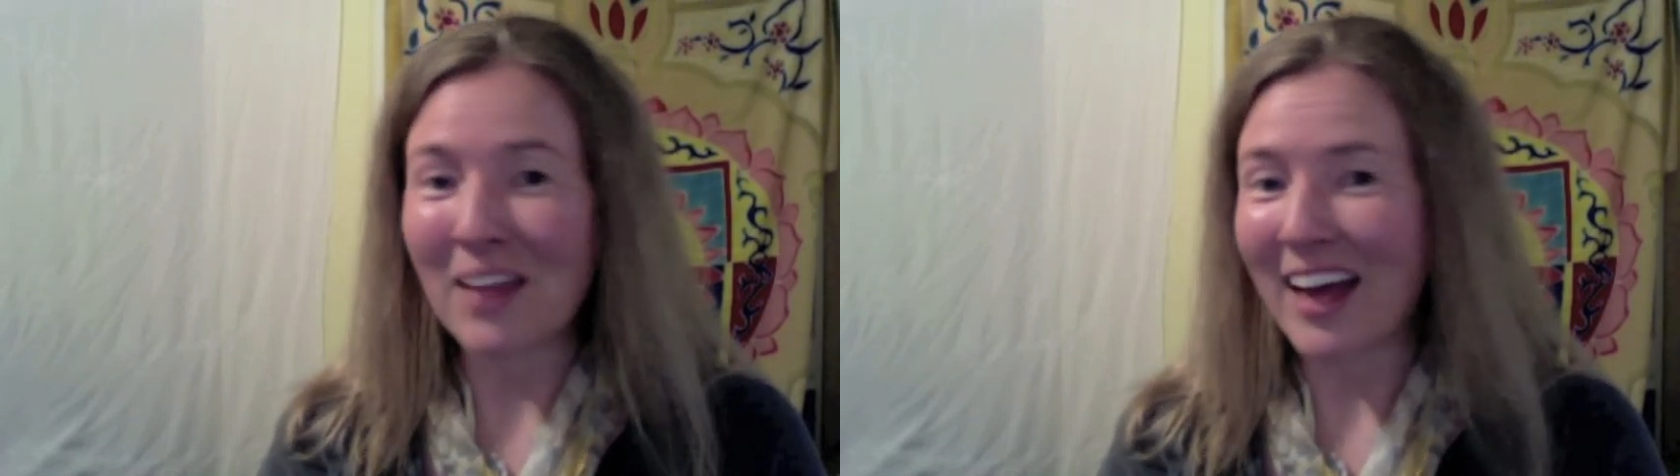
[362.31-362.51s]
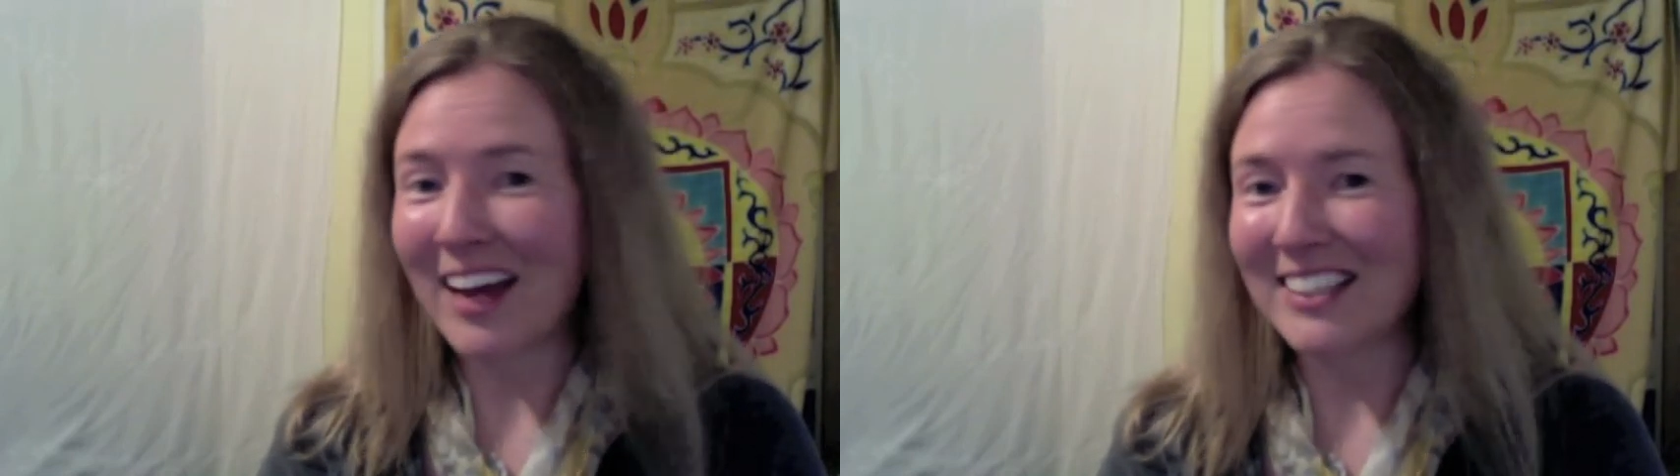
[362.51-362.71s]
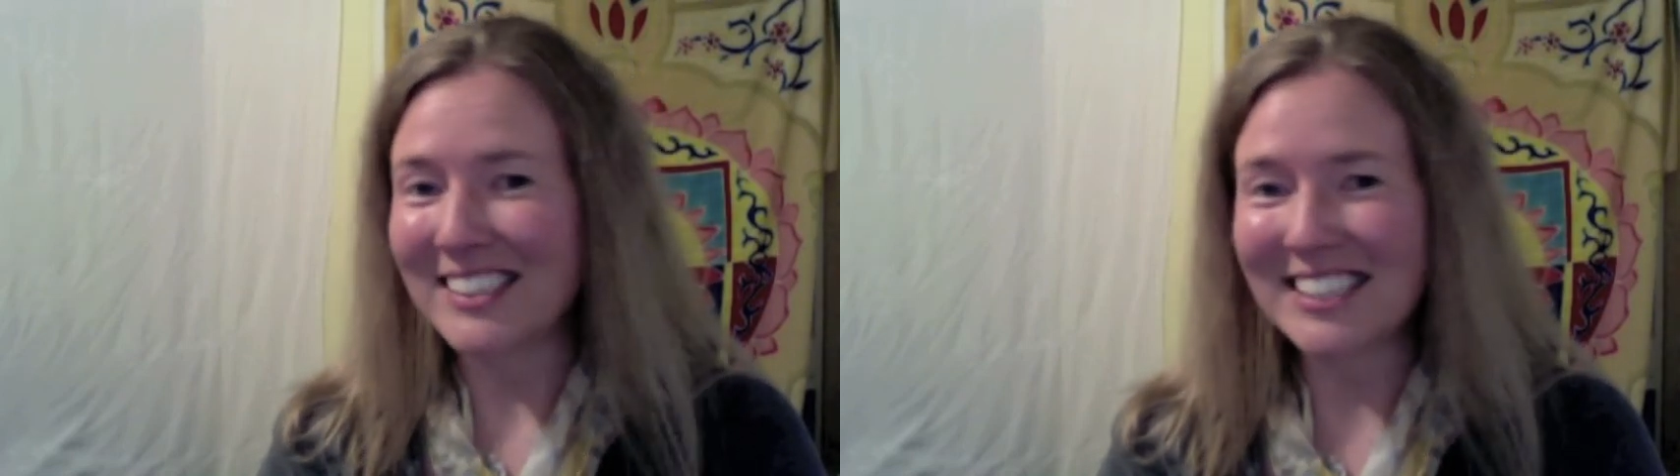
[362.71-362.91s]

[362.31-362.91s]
and I'll see